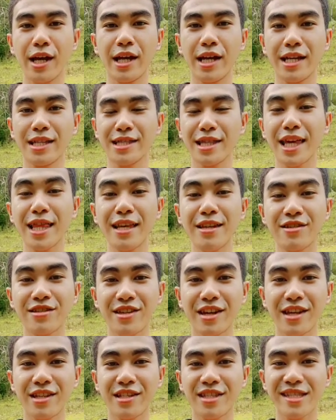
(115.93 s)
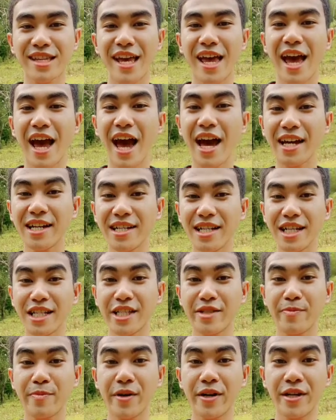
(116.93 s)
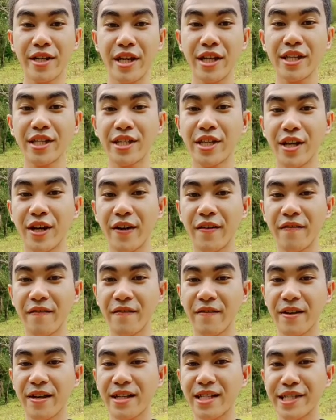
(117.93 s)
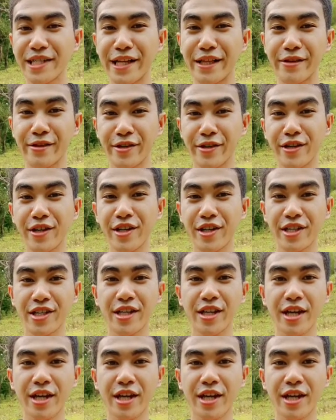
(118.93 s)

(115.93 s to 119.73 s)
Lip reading: intelligence, and experience of the learners.